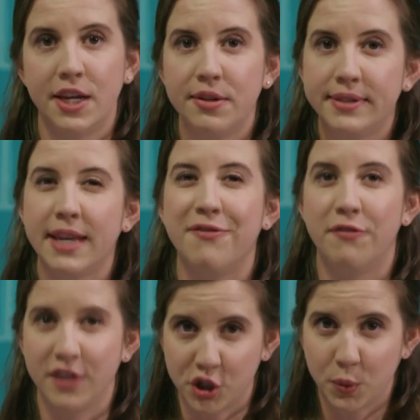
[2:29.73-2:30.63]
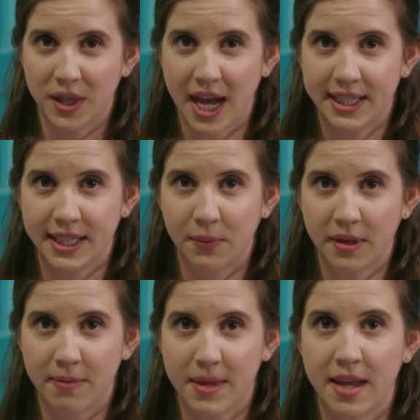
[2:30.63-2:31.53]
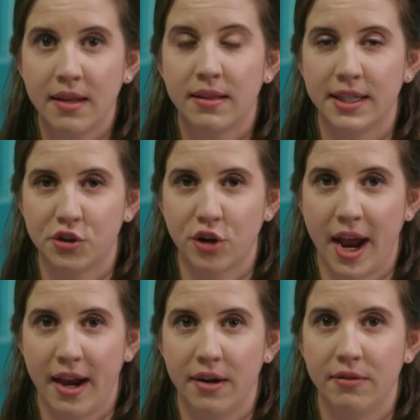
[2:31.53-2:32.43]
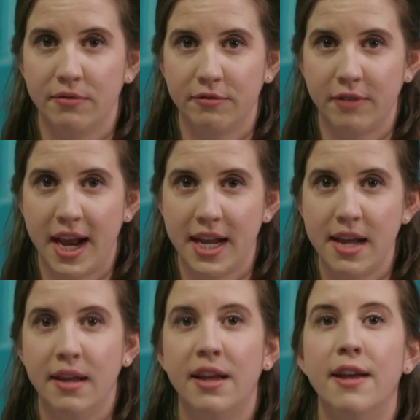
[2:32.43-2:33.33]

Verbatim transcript: Can you say visualizing with me? Let's try it. Ready?